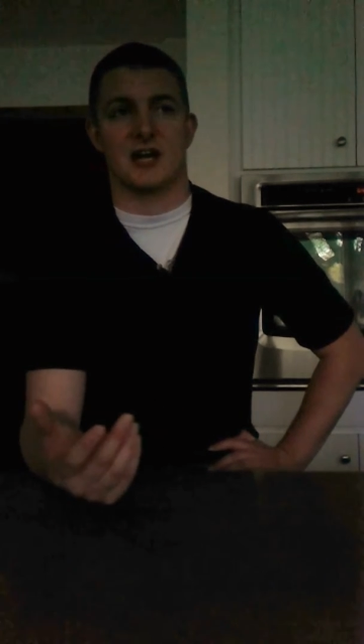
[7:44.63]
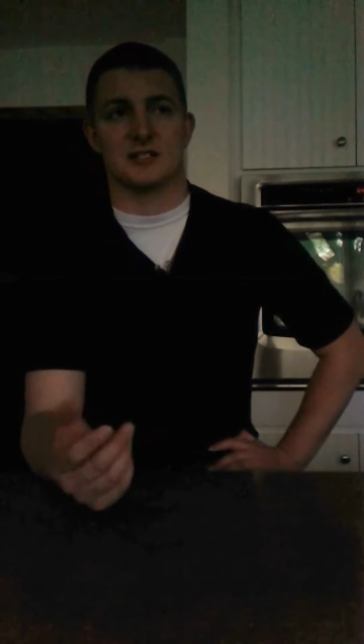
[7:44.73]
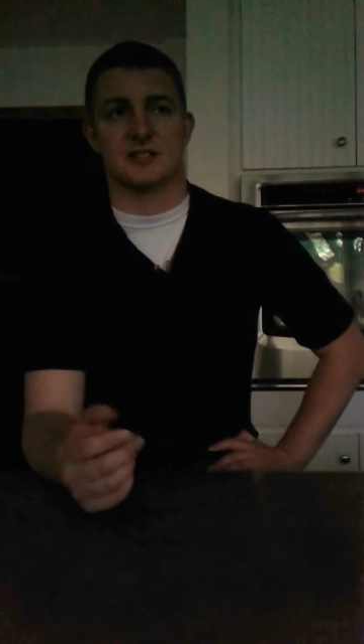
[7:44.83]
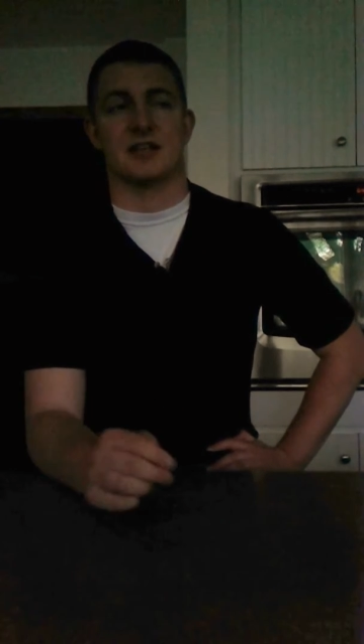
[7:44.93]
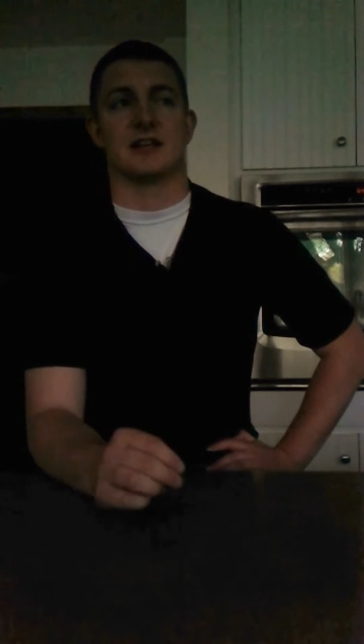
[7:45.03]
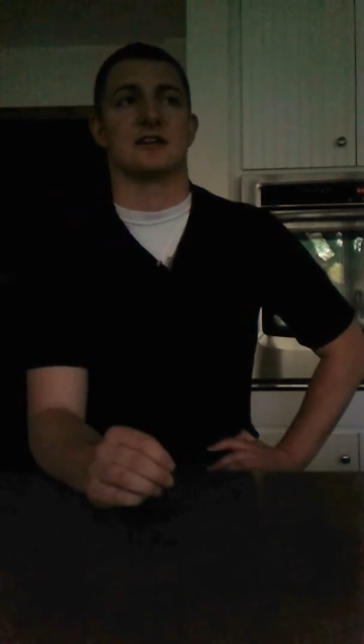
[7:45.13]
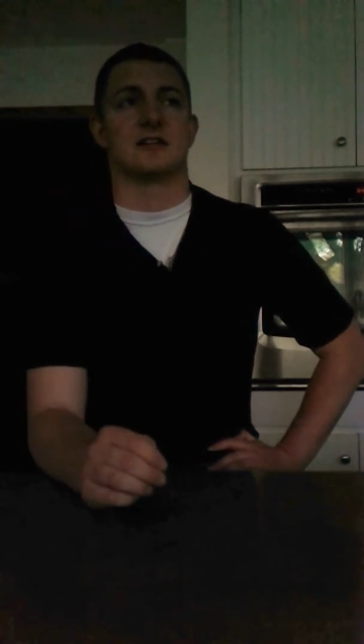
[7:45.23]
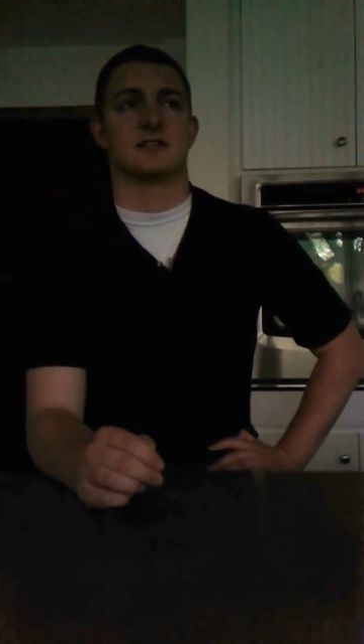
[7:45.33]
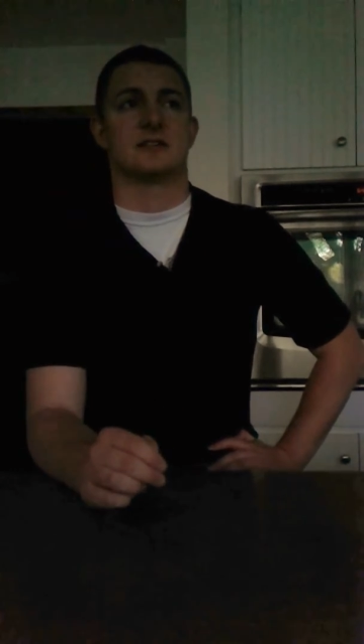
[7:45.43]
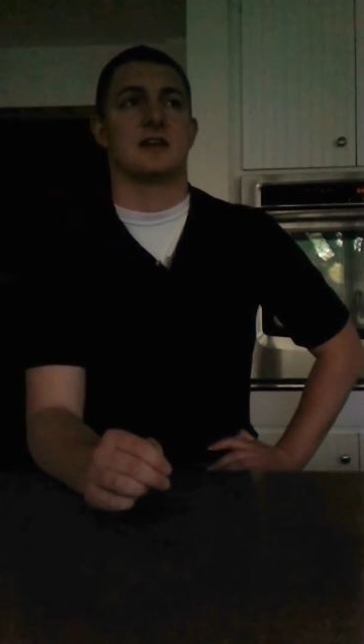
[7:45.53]

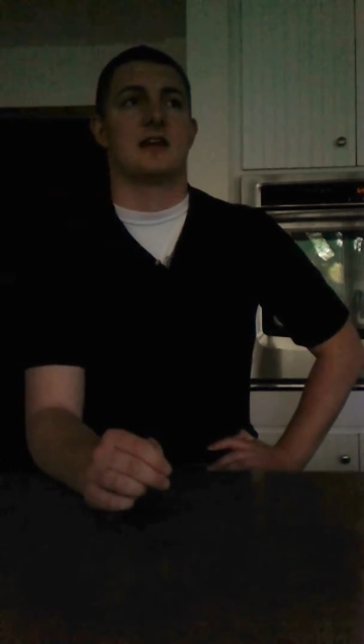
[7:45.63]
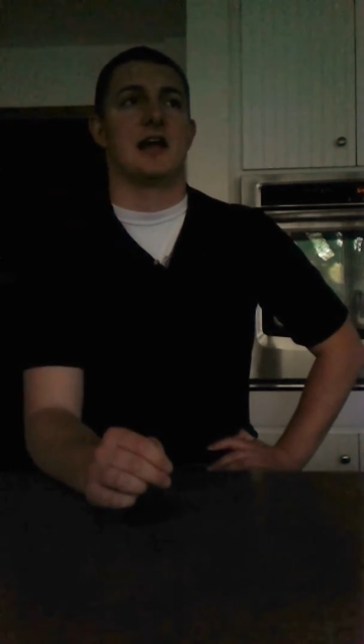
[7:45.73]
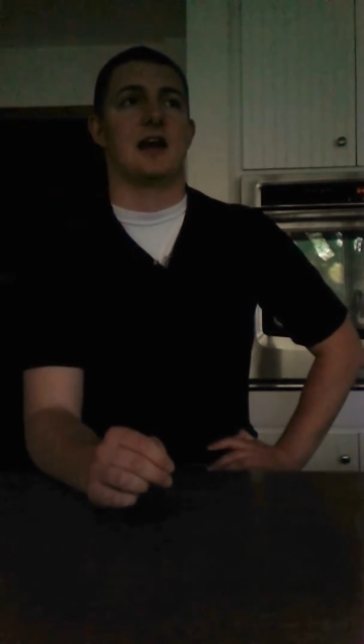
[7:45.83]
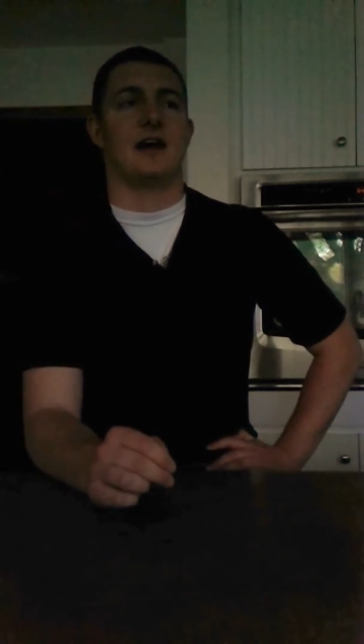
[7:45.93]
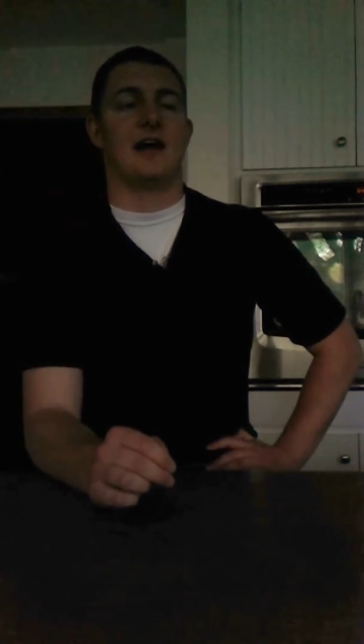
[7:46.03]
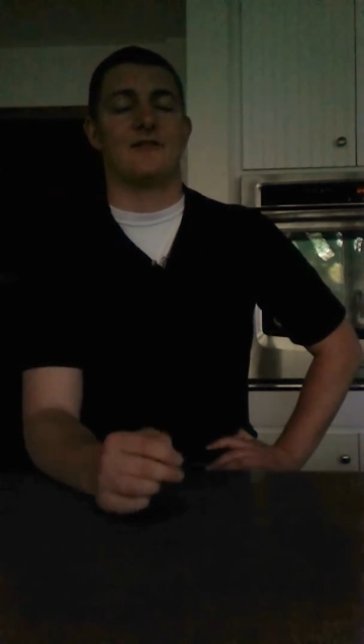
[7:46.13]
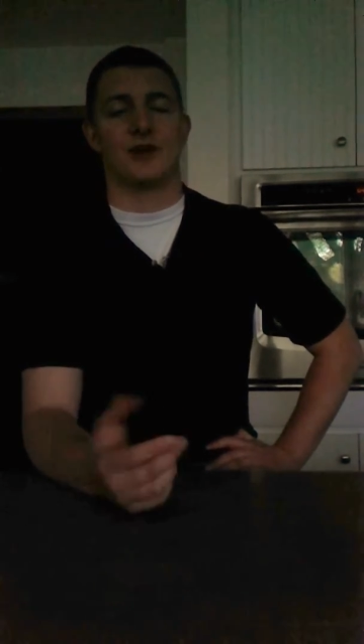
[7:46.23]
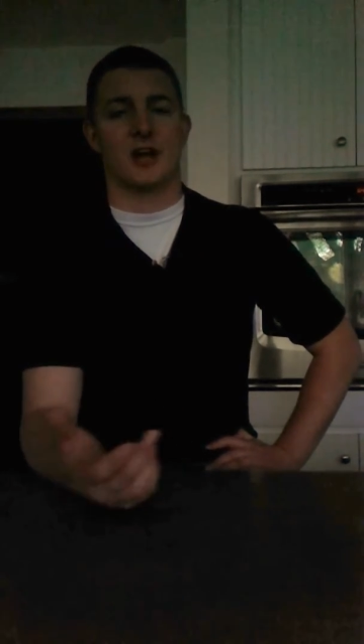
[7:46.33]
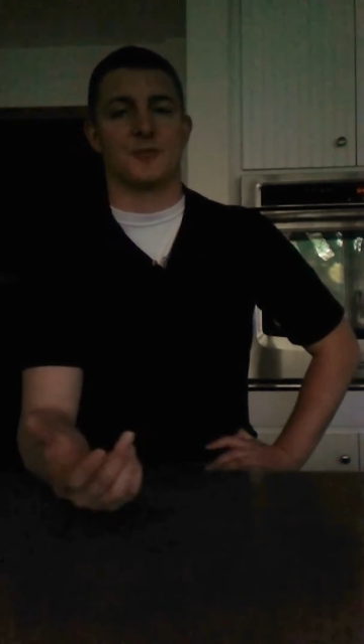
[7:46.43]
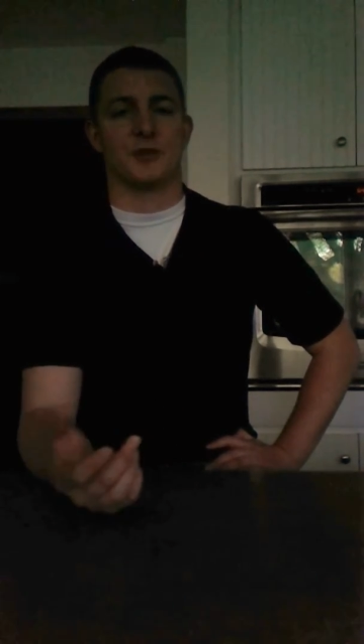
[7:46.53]
stings every
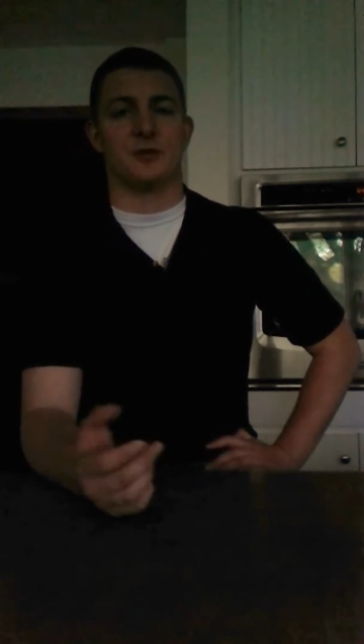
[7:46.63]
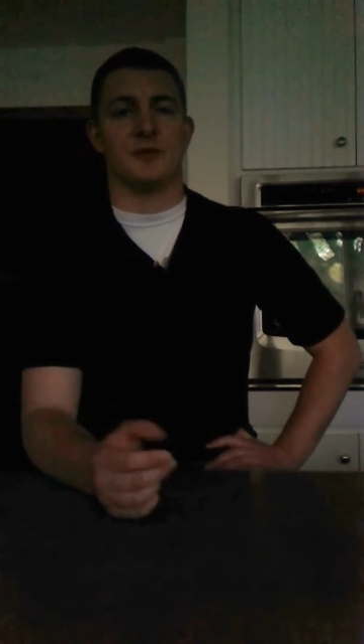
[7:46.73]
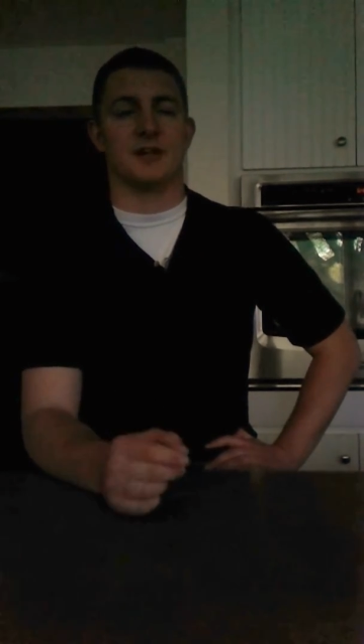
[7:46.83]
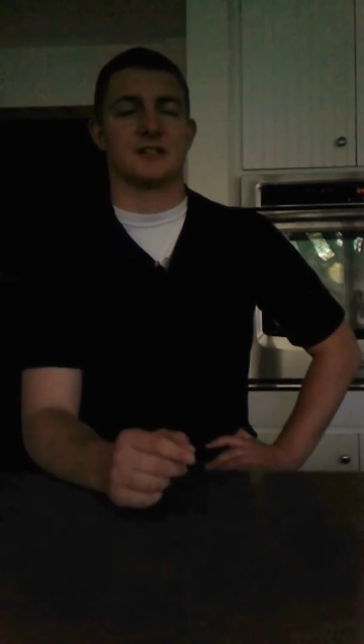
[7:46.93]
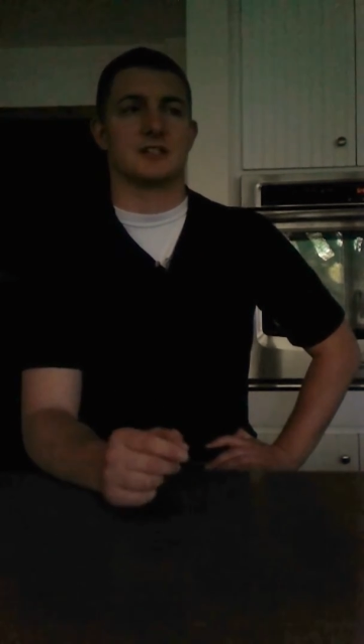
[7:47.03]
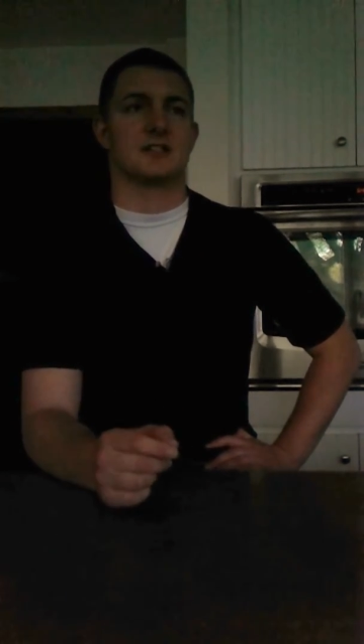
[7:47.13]
couple of months.